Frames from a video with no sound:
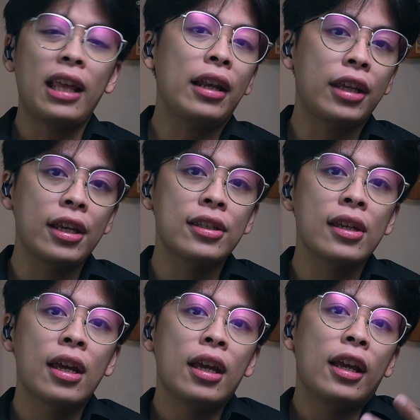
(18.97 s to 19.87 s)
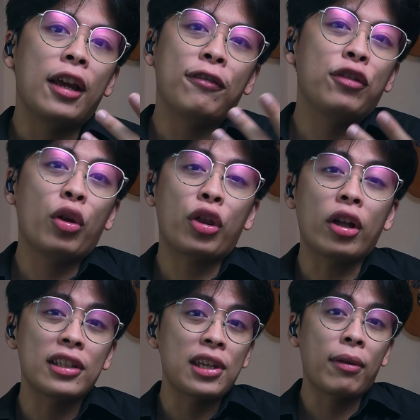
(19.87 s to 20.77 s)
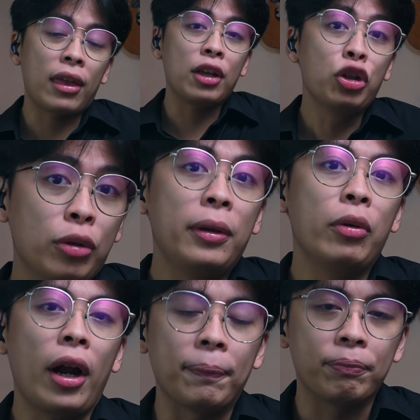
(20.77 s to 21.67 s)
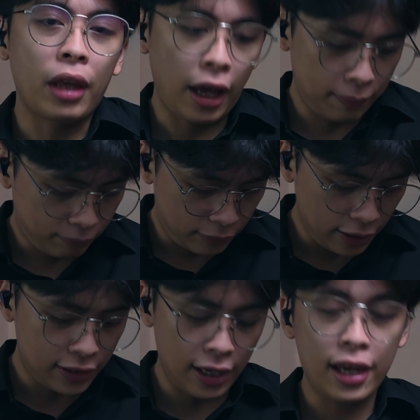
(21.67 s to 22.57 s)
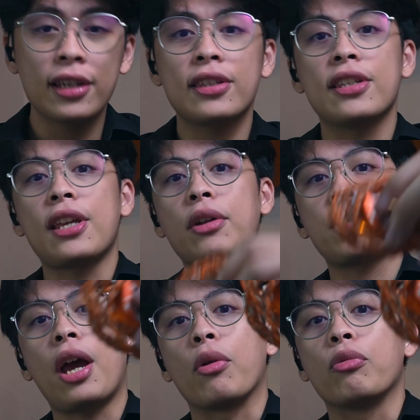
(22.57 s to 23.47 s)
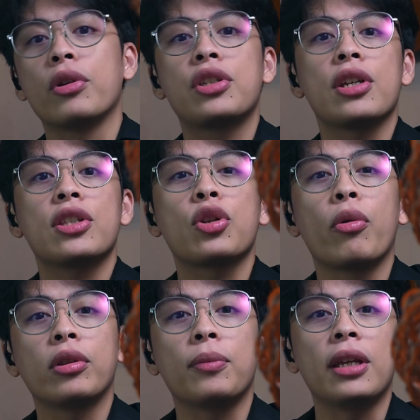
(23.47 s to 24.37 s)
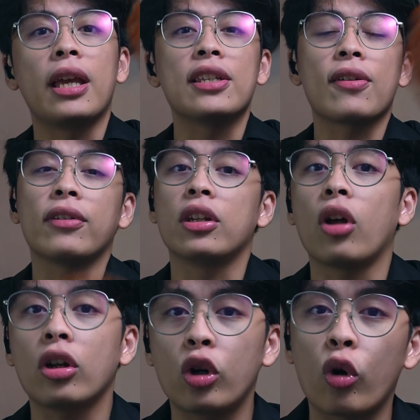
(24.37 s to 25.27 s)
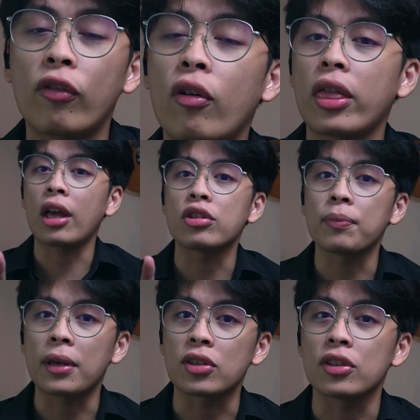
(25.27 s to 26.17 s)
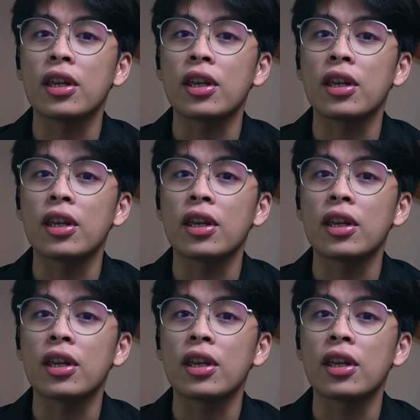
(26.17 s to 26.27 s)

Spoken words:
that case, if you thought the same thing, you'd be right. And this is the Xiao Qiao, which is going to be a $70 or 4,000 pesos